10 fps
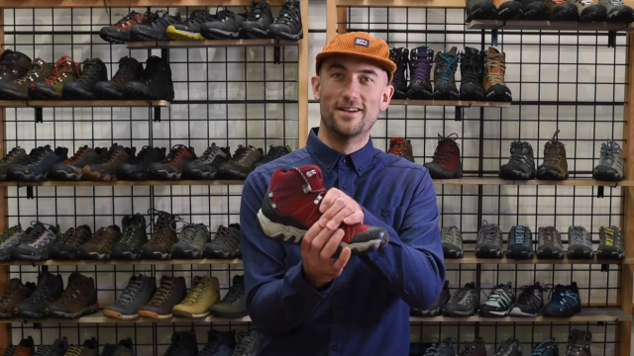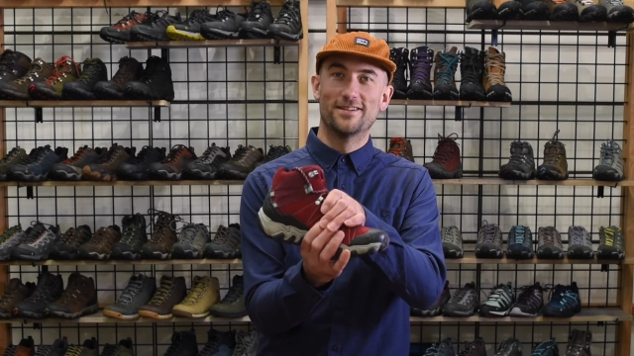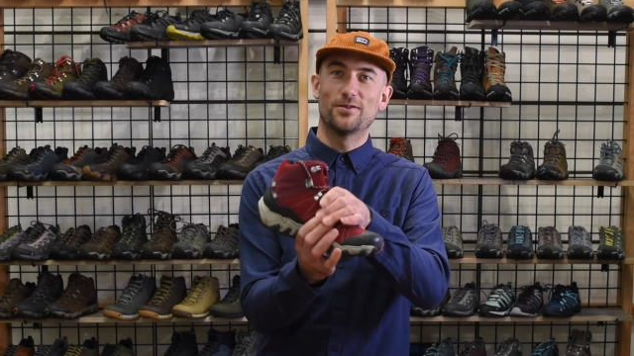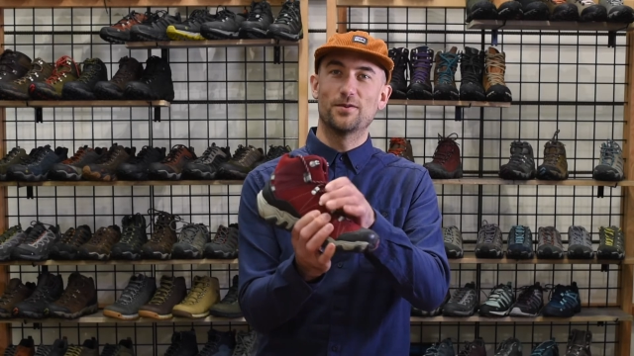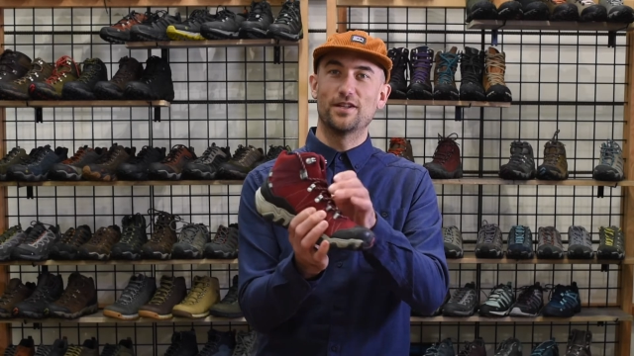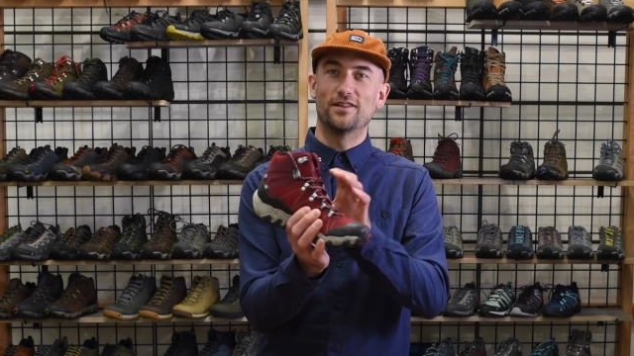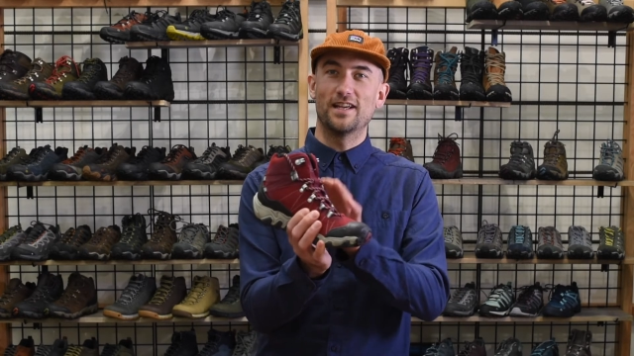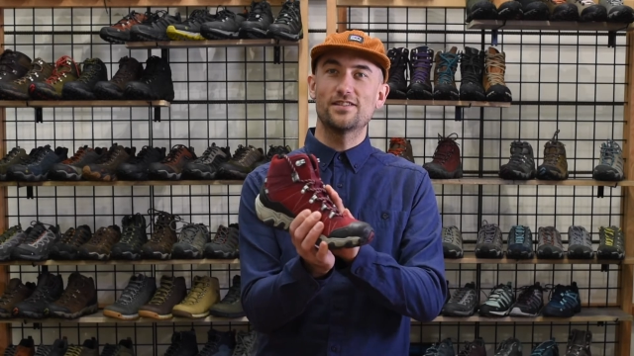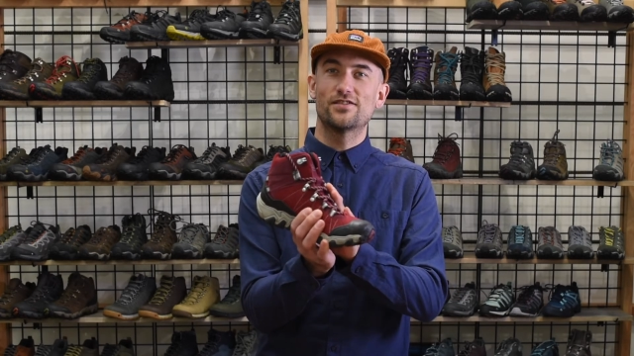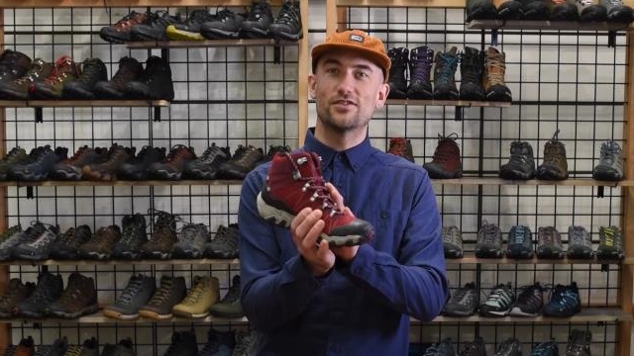So when you
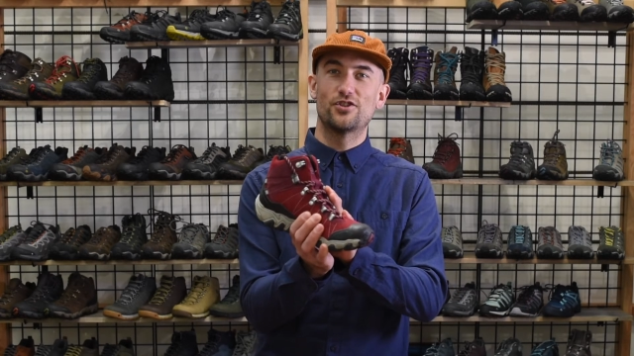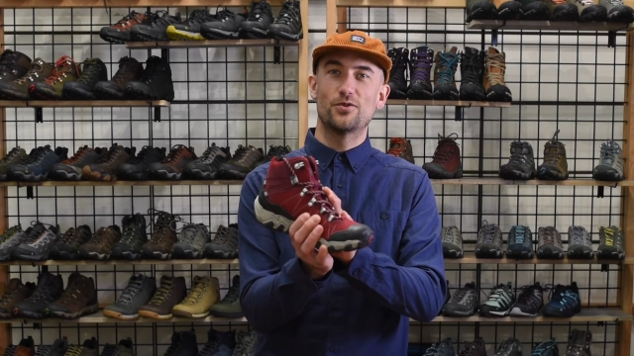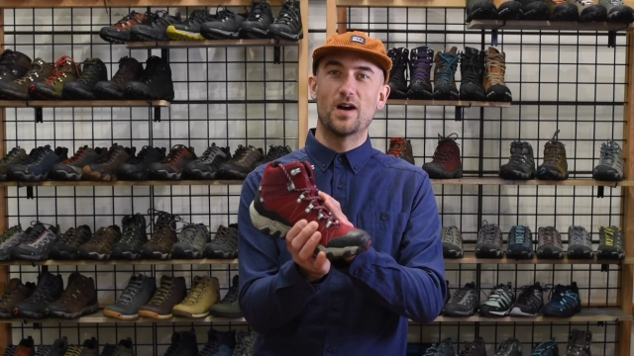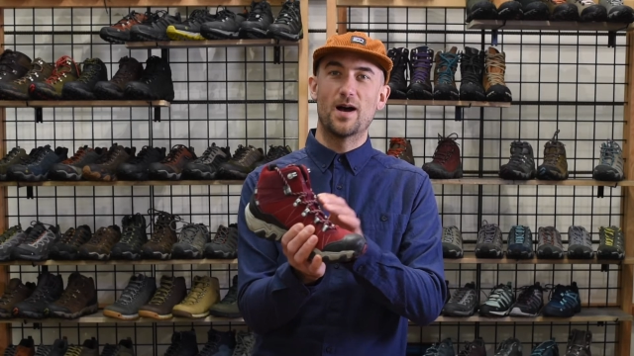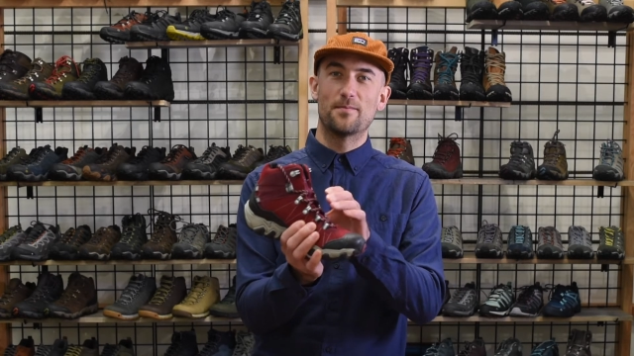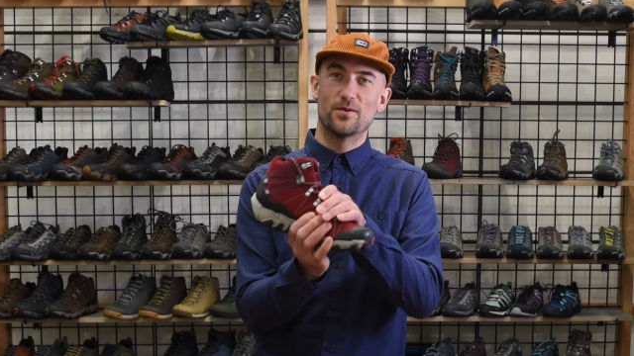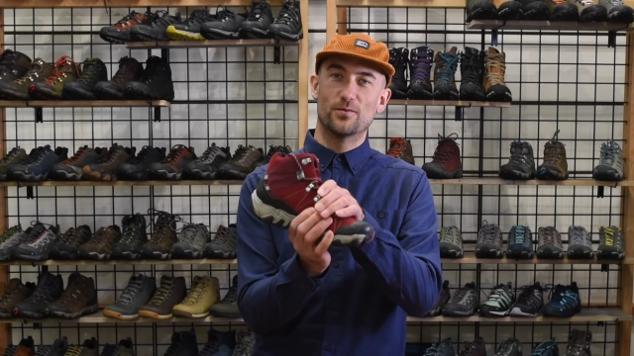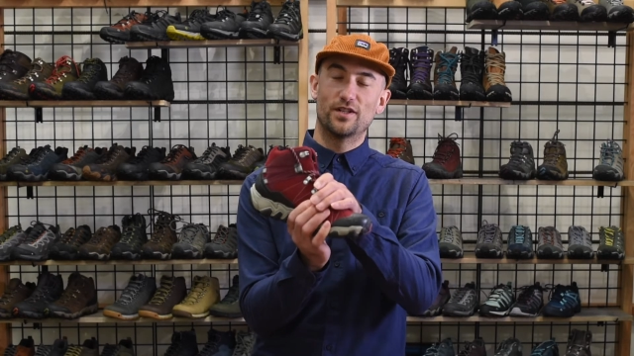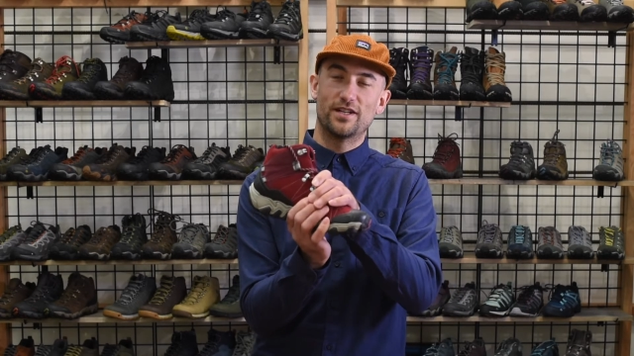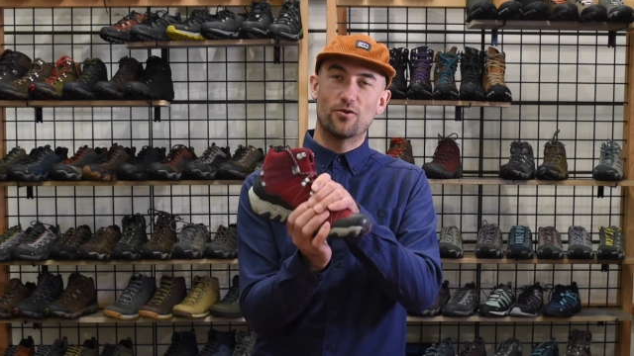lace the shoe up, it
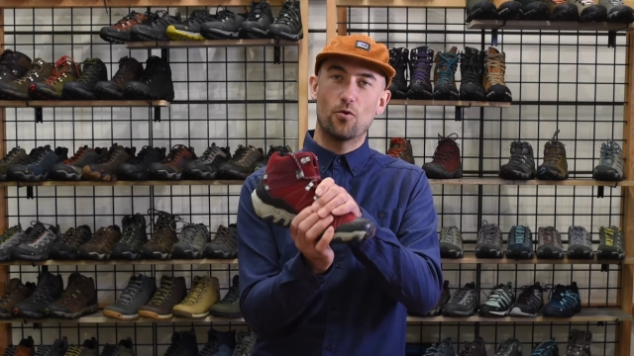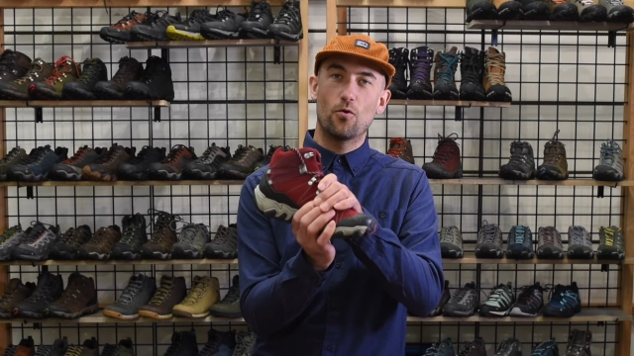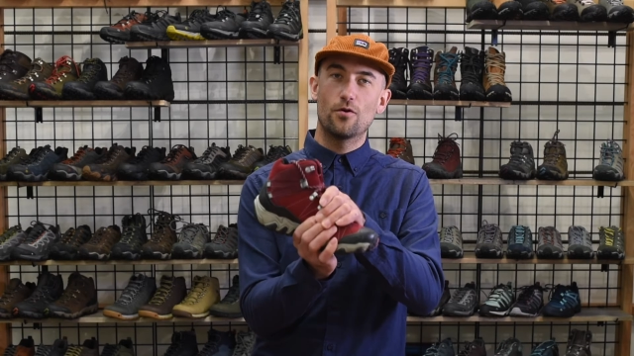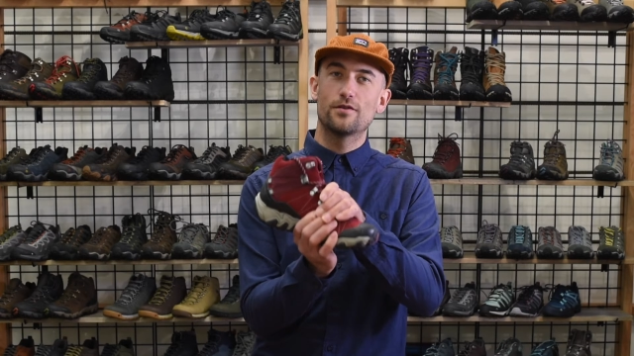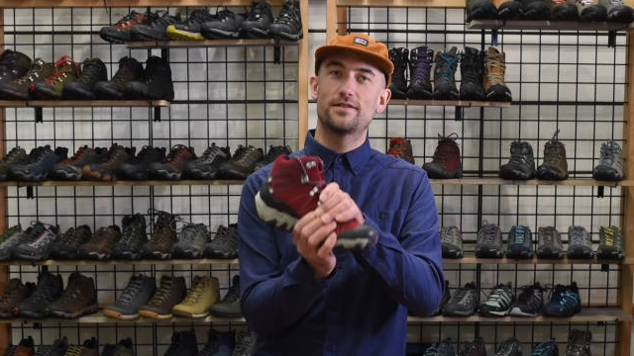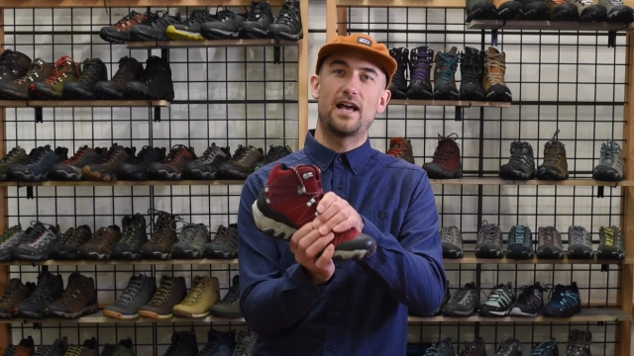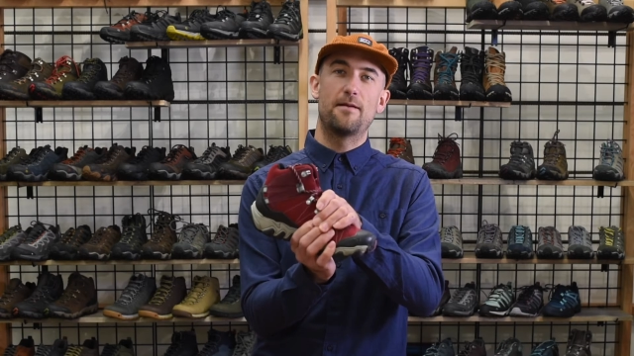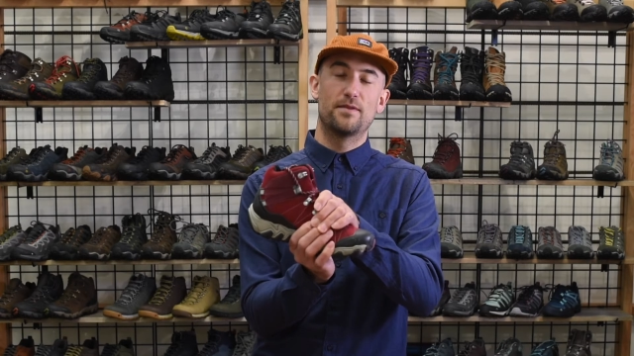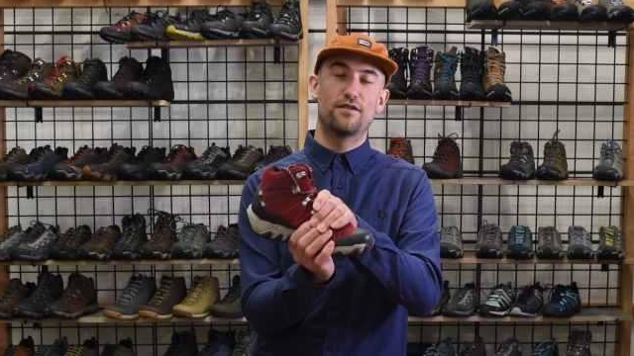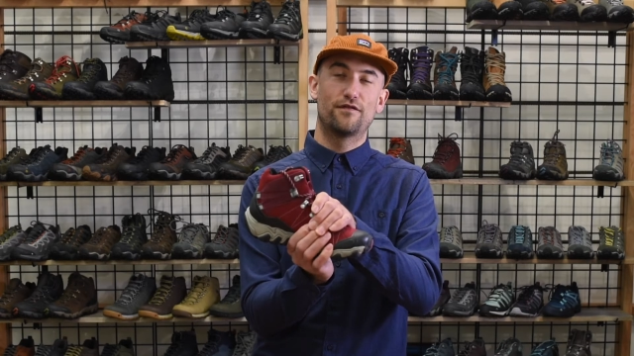really holds
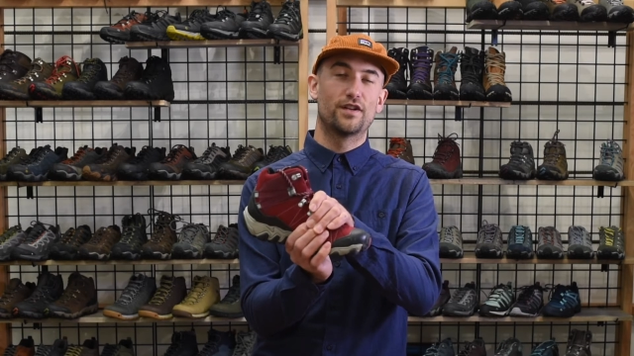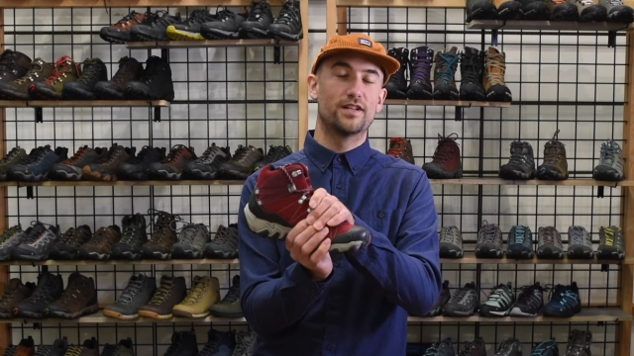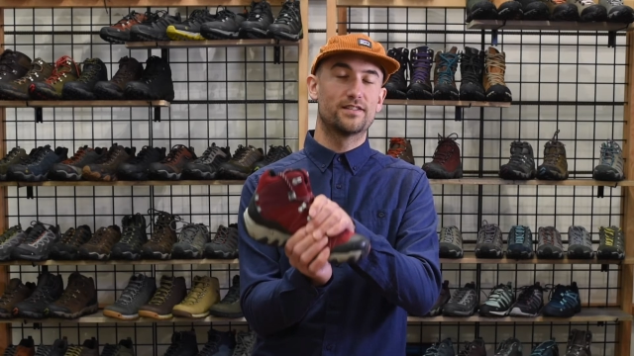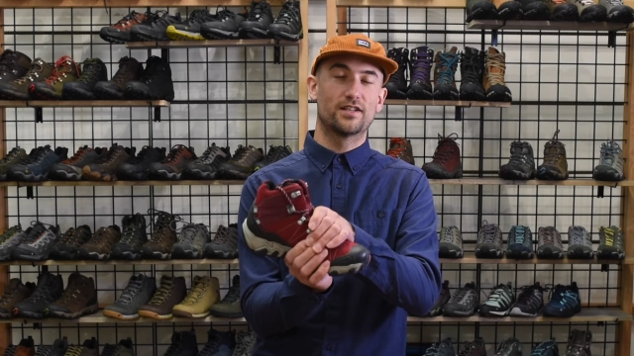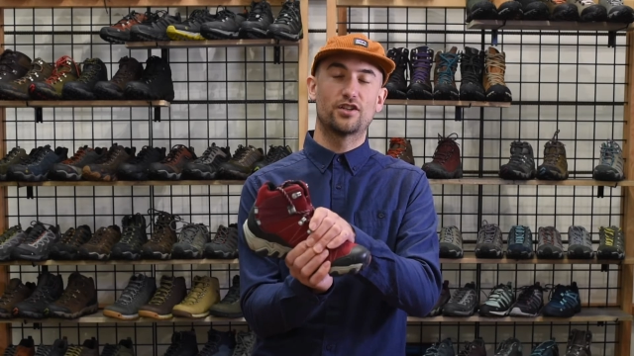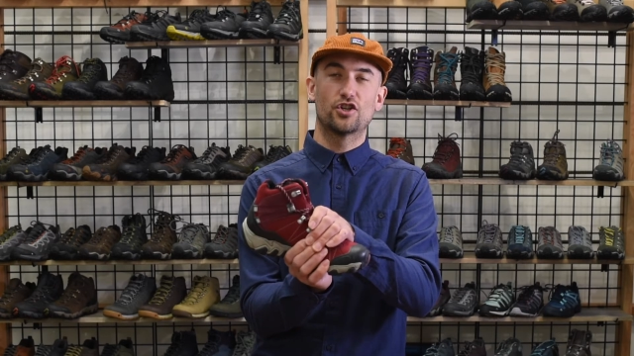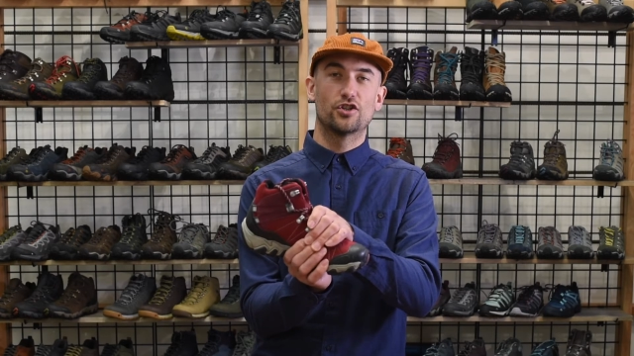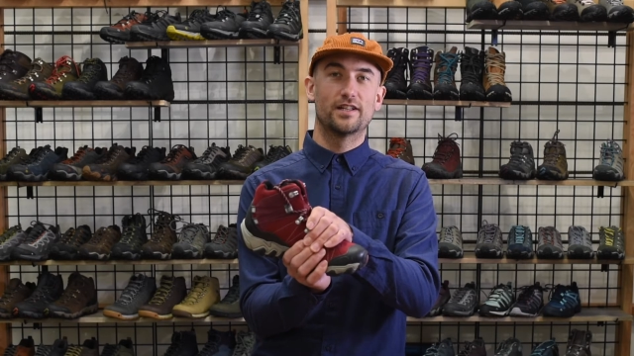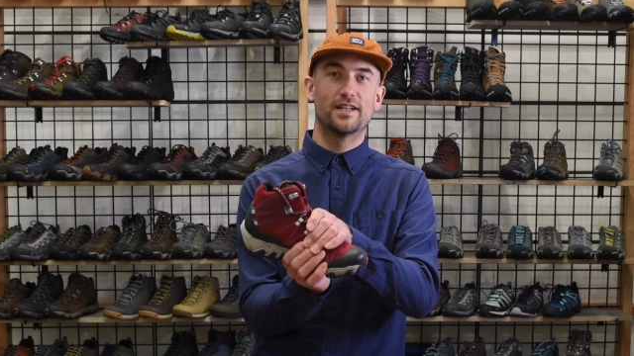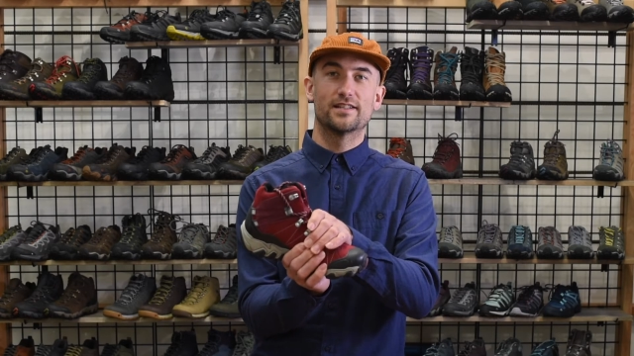that midfoot in securely.